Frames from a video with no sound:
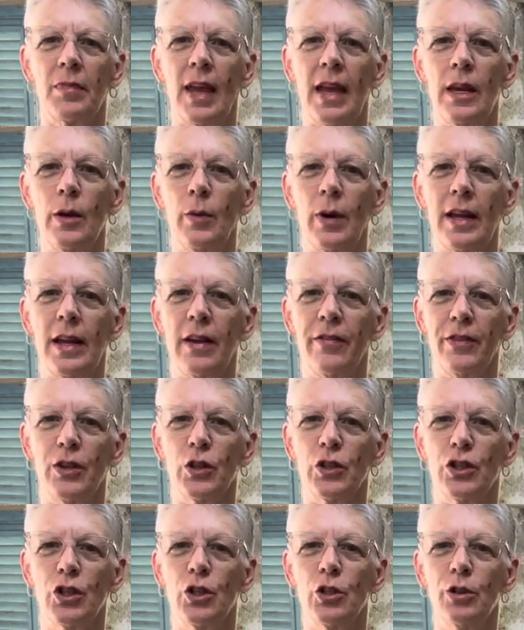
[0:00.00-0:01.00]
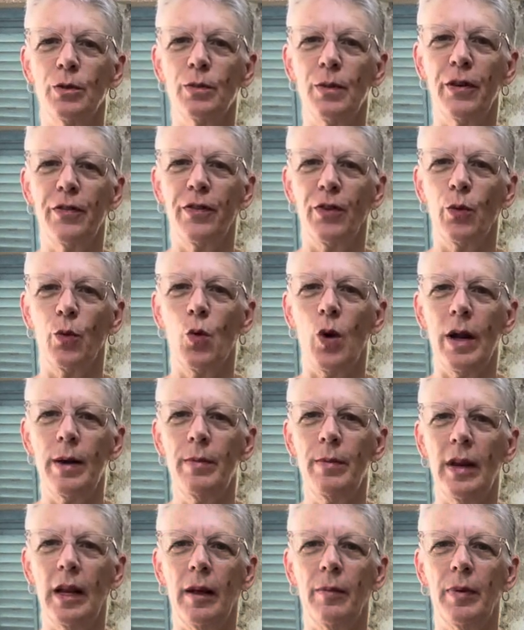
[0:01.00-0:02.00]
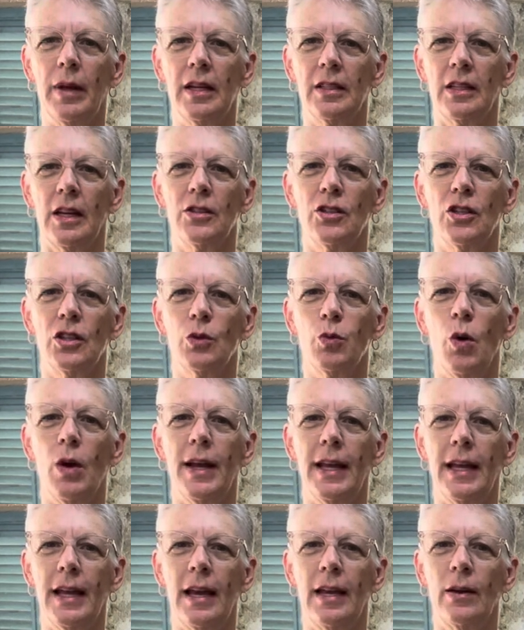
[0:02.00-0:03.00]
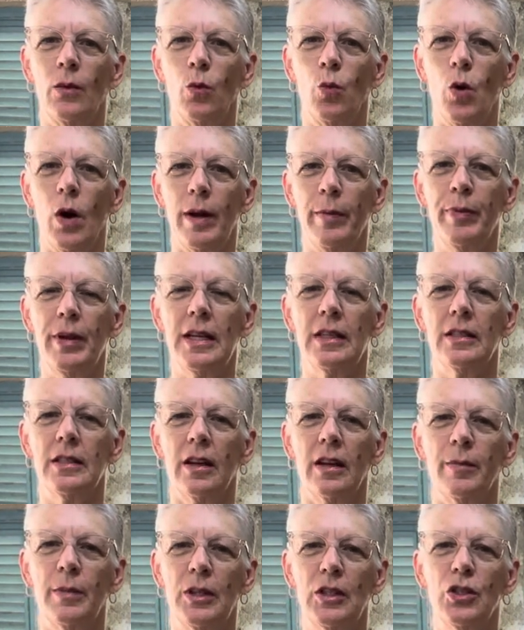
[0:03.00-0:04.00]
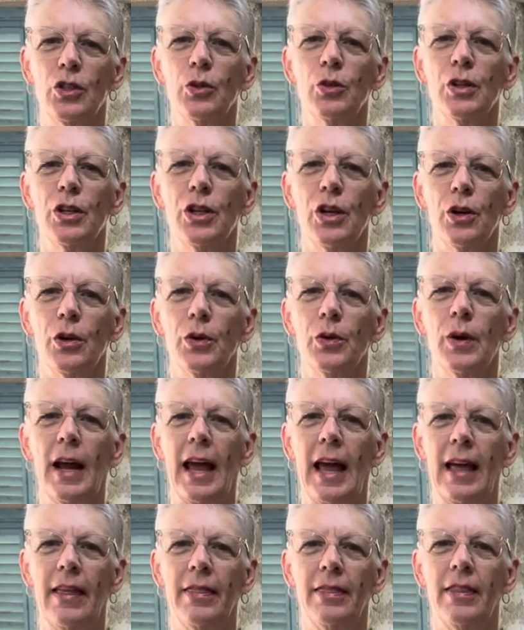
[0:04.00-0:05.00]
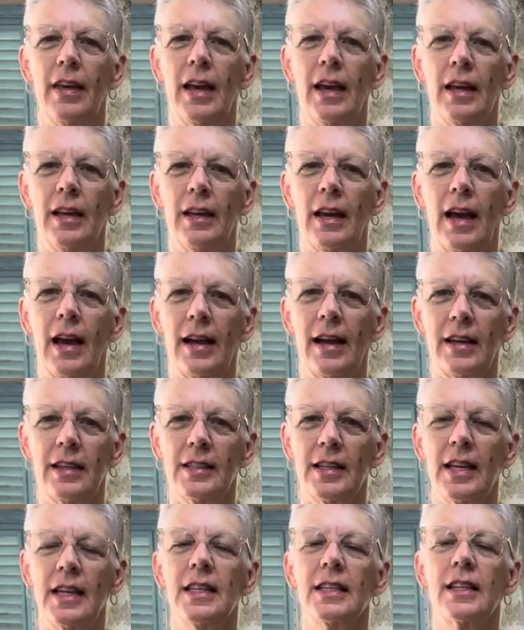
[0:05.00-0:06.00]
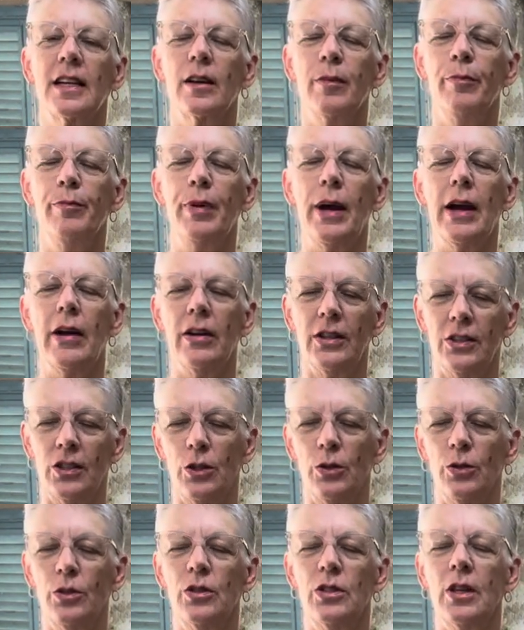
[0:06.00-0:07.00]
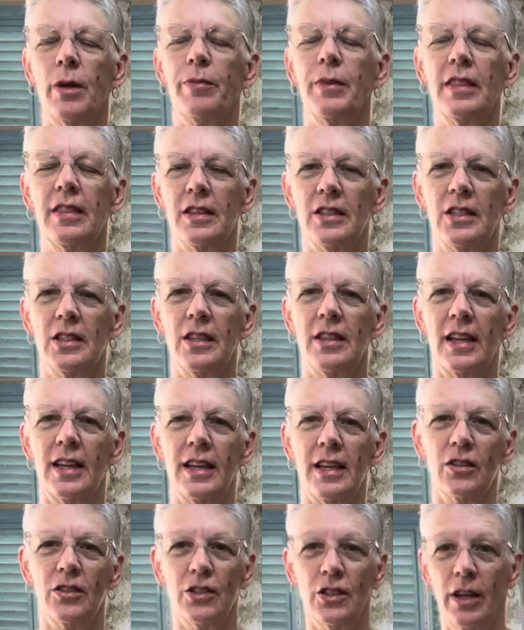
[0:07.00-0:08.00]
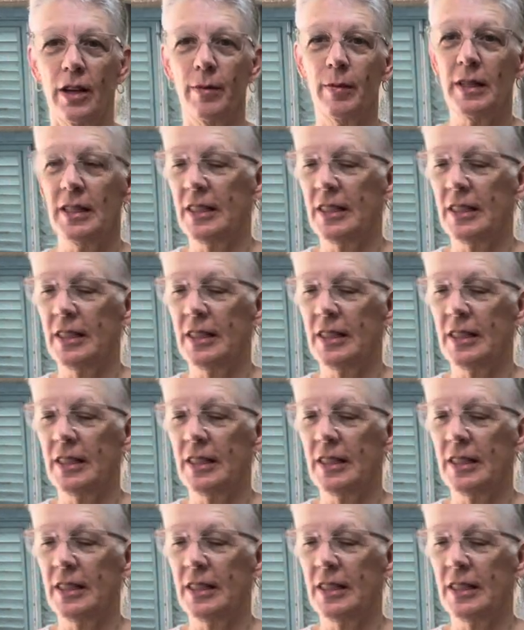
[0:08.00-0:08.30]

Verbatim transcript: anyway, if you excuse me for one minute because I just want to get one piece out of my studio and then because uh, I, I need to compare it to something that's in the kiln. So give me a